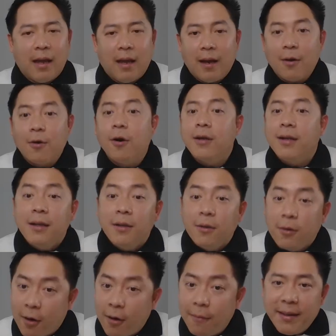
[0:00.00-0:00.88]

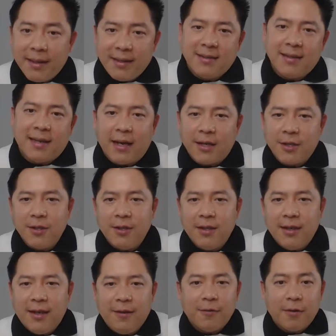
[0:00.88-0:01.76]
Ronald Robbins,
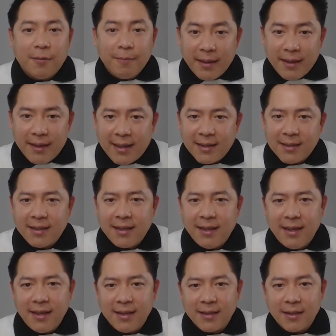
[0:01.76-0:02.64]
actually, from
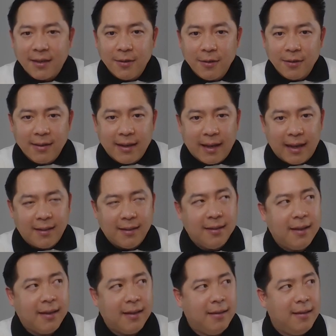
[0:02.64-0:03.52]
Mineski, is a good
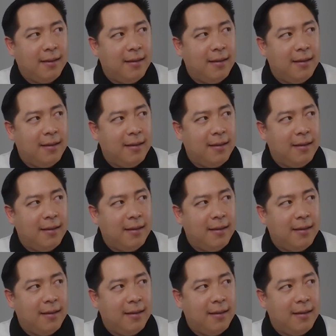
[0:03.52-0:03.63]
candidate.